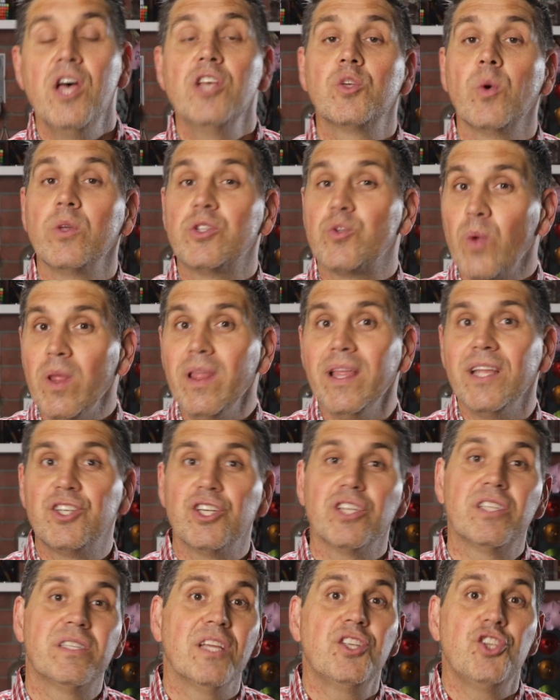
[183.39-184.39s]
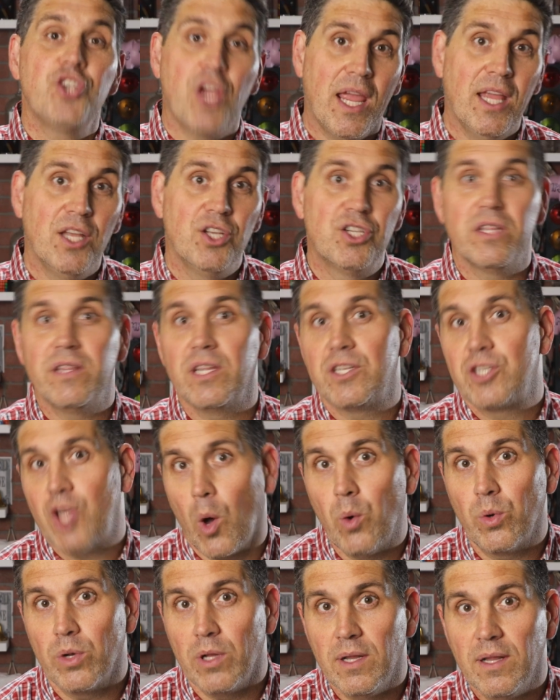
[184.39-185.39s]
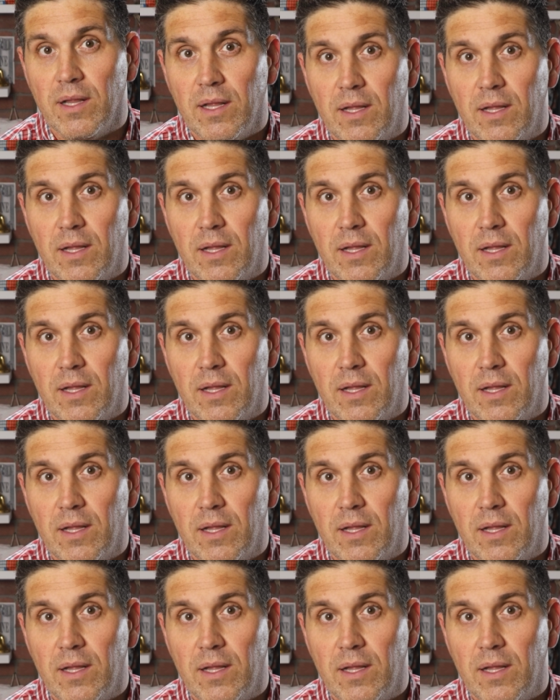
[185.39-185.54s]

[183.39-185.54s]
so it's really just the change in the total.